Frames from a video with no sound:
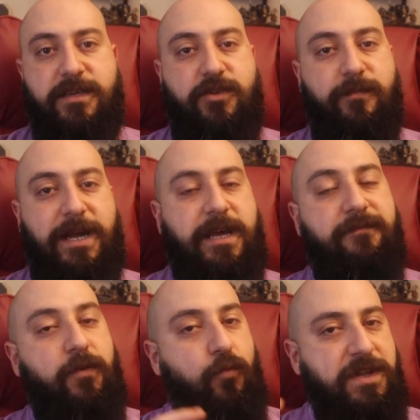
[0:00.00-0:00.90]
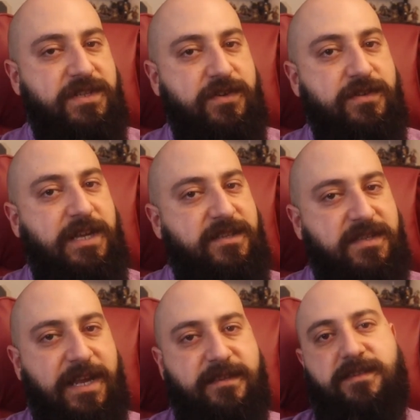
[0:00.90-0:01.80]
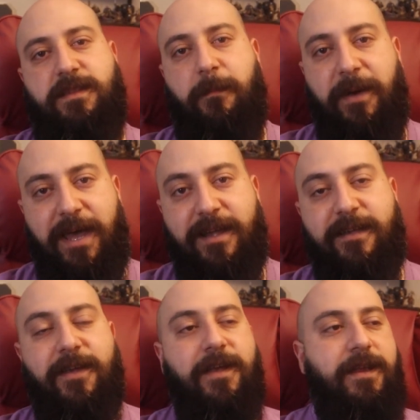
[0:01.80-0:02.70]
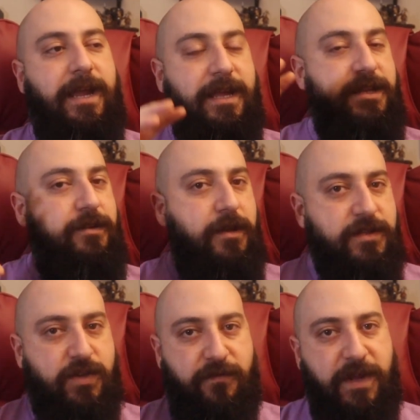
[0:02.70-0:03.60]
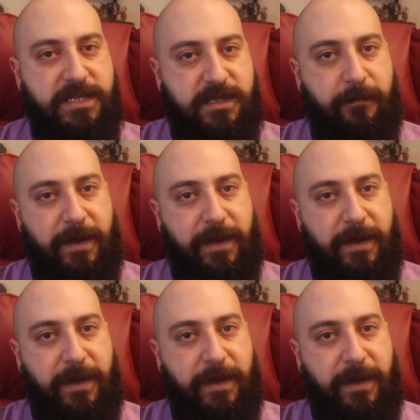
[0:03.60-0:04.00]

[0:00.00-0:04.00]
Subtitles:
You might have a wizard that stands in the back and surveys the